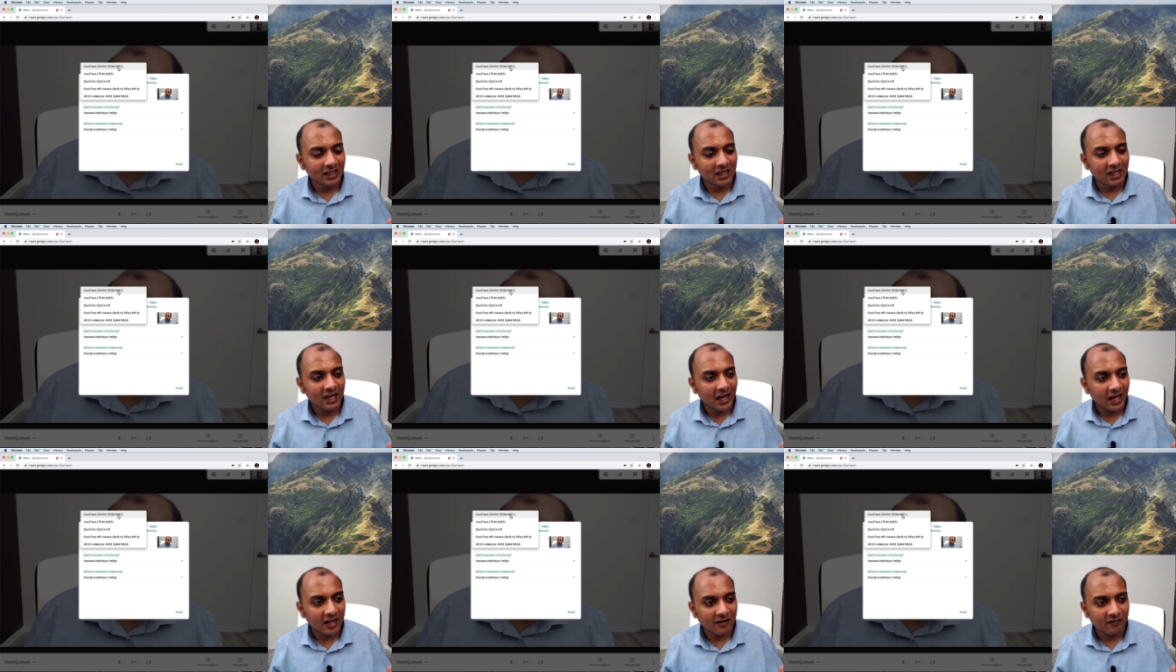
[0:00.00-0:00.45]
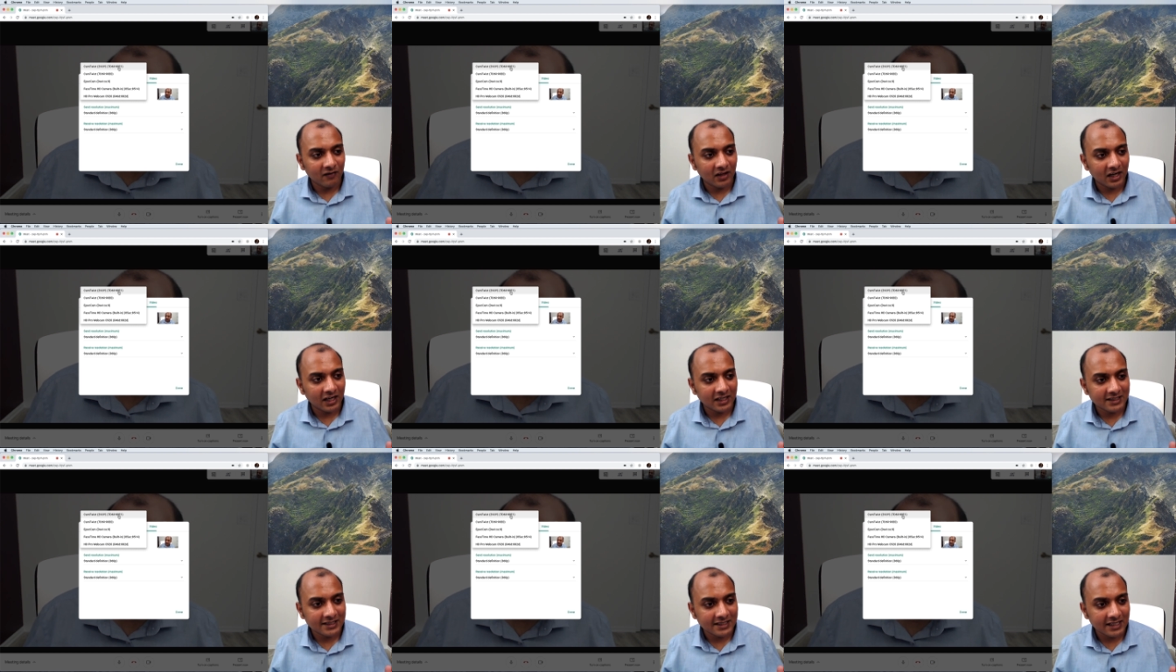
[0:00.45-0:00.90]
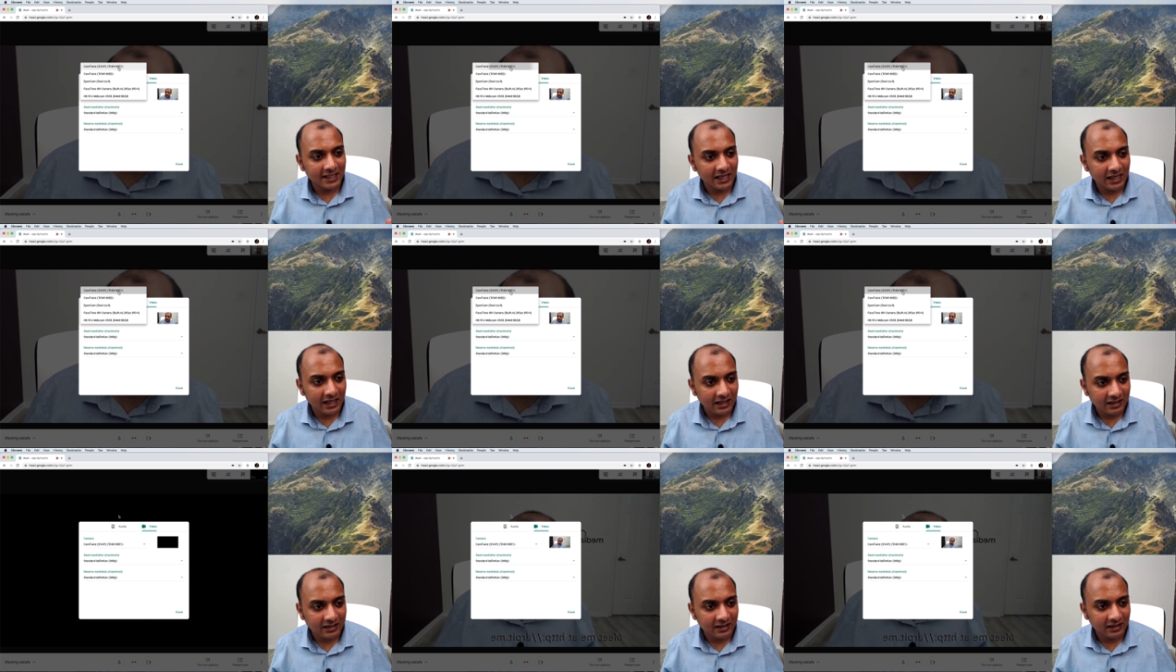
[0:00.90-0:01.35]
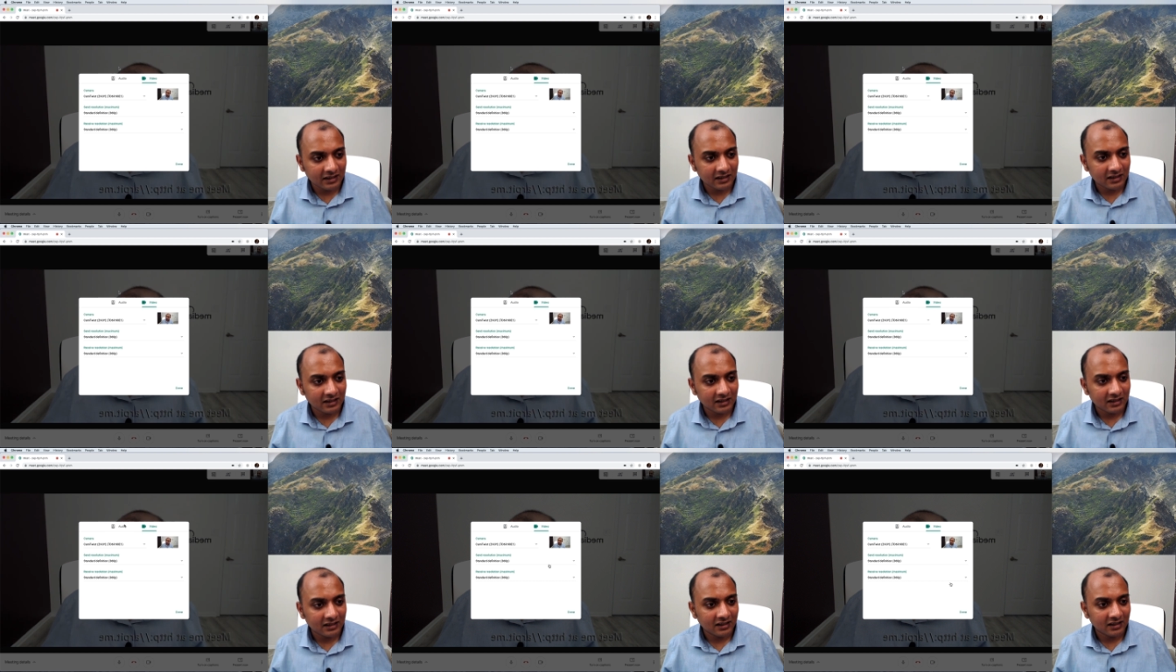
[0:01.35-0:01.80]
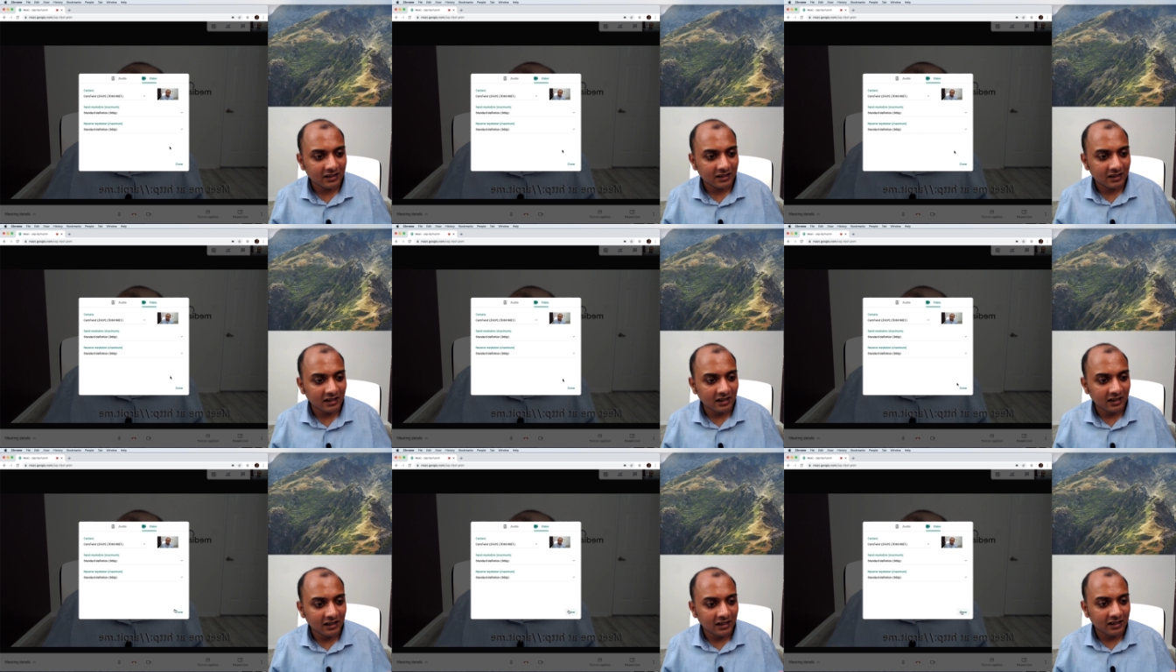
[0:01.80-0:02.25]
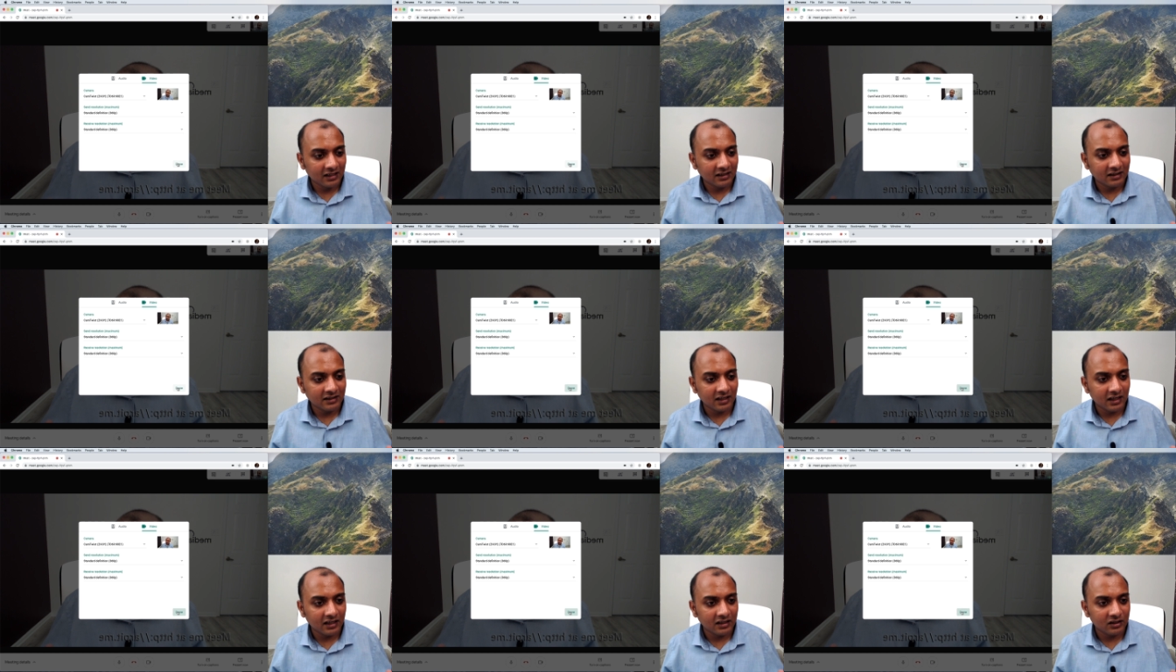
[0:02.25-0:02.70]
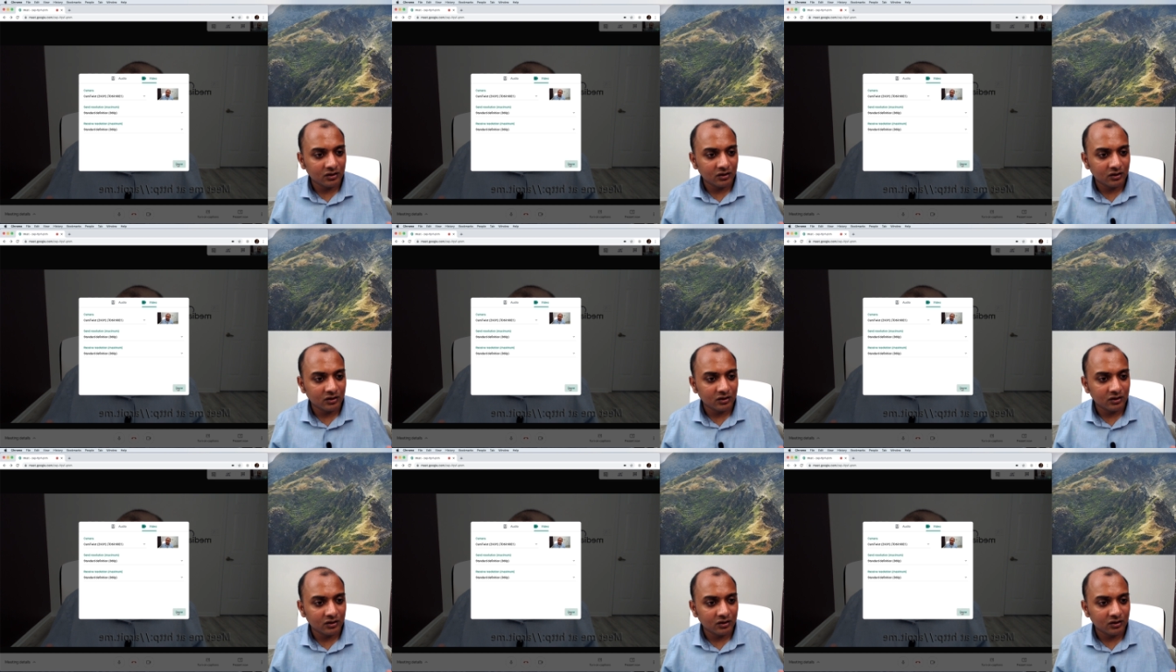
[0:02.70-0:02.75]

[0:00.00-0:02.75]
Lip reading: And when I select it, there you